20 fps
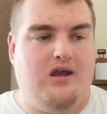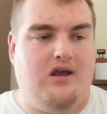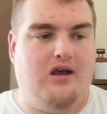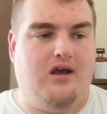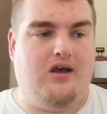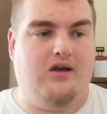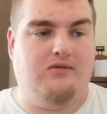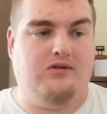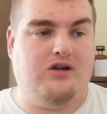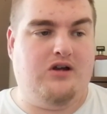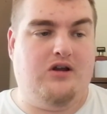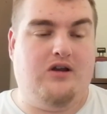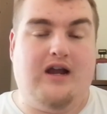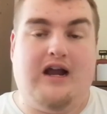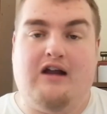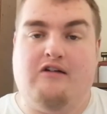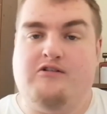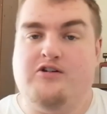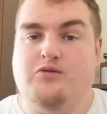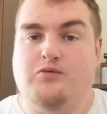
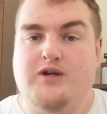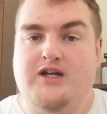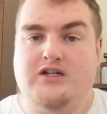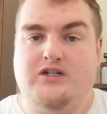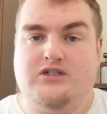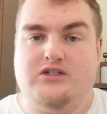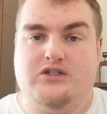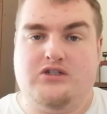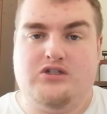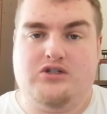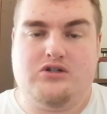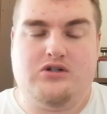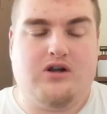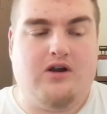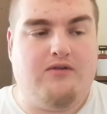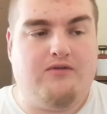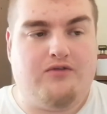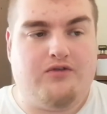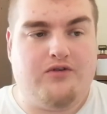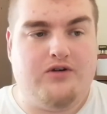Harry Winks
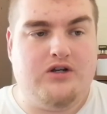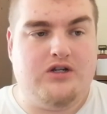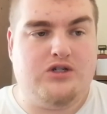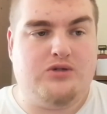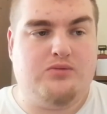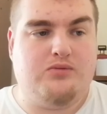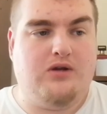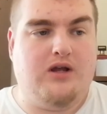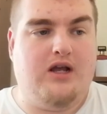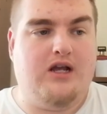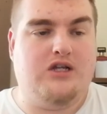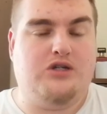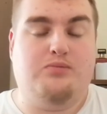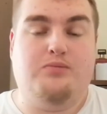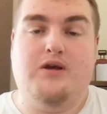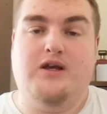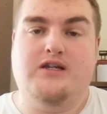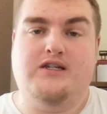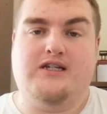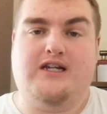come through the
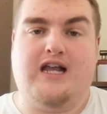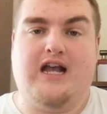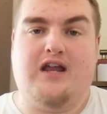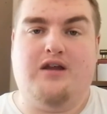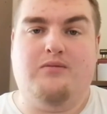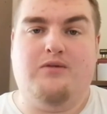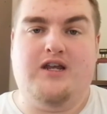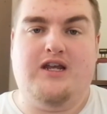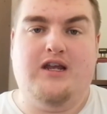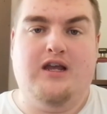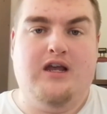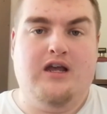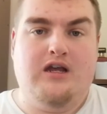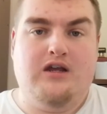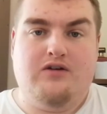Spurs Academy,